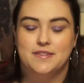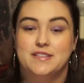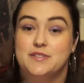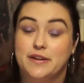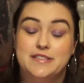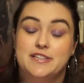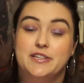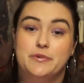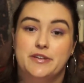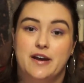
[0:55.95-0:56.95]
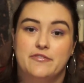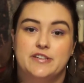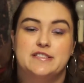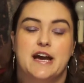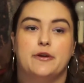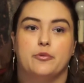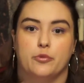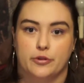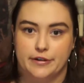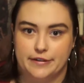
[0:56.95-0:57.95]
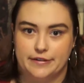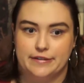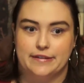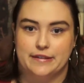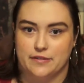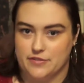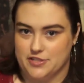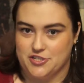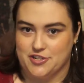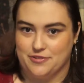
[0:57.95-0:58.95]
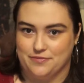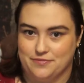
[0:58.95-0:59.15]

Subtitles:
So I can tell you with confidence, I really love this show.